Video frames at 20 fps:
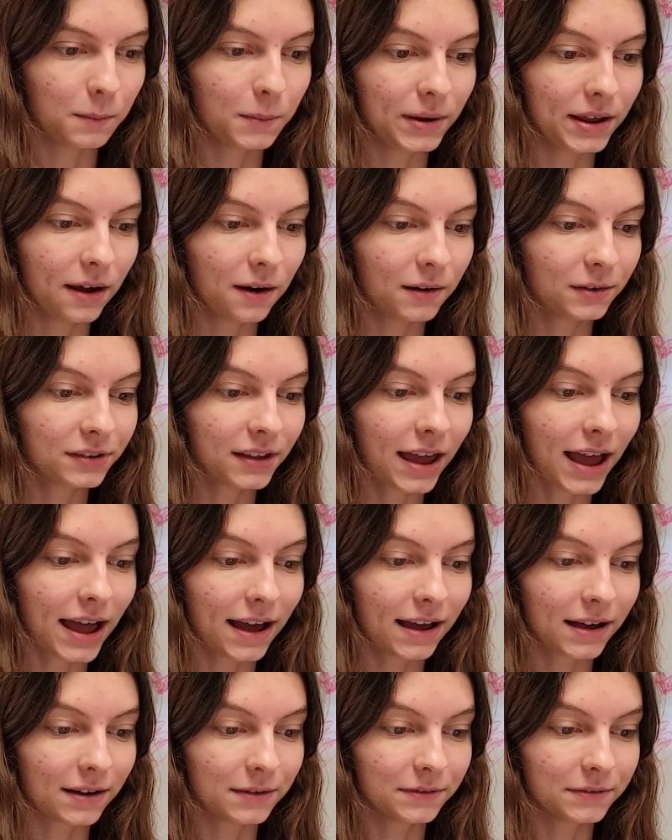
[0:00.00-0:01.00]
We also
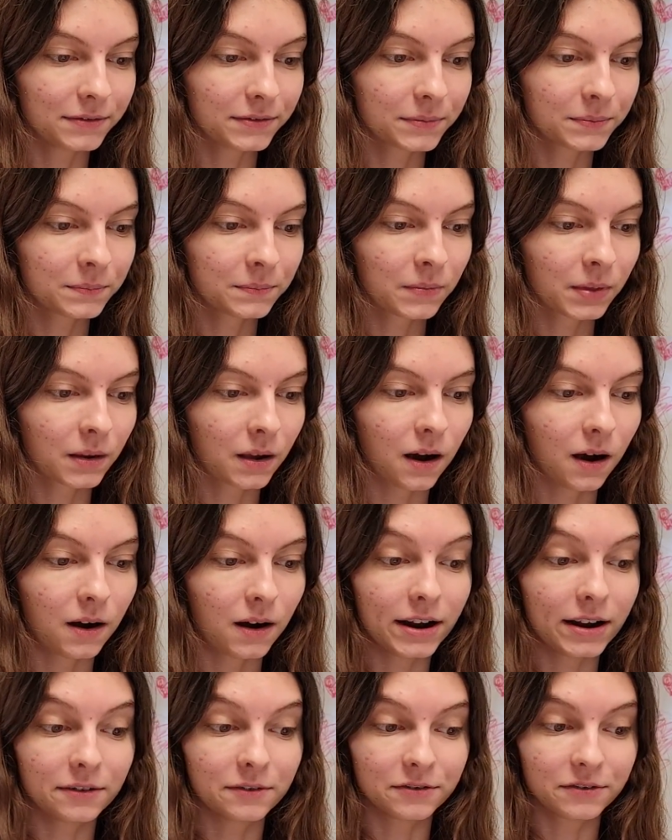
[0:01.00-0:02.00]
have
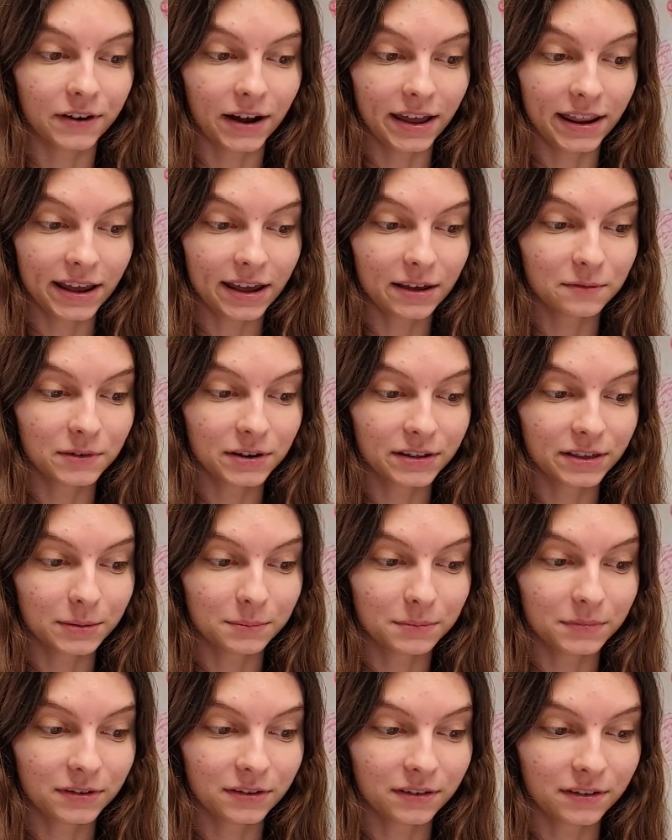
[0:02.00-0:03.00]
our infradian
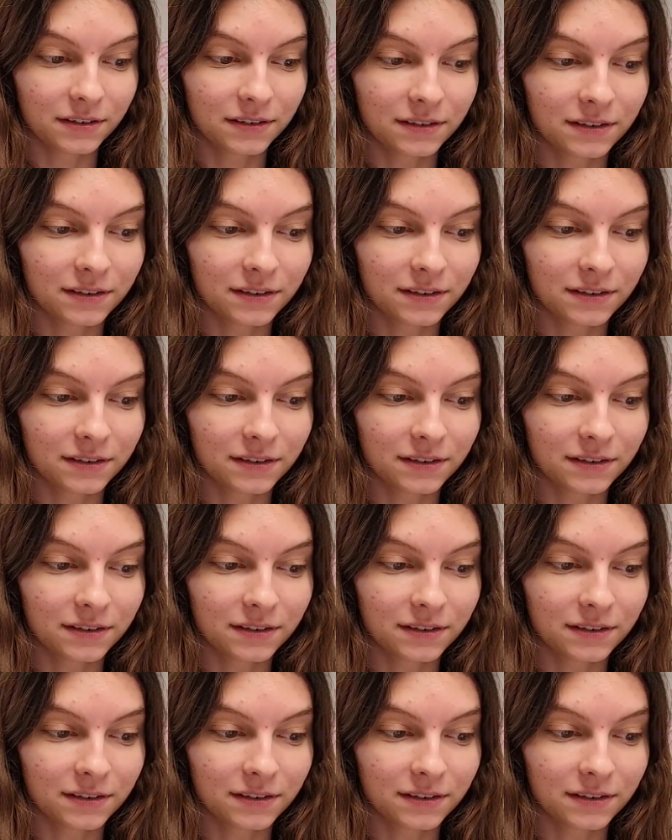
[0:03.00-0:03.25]
rhythms.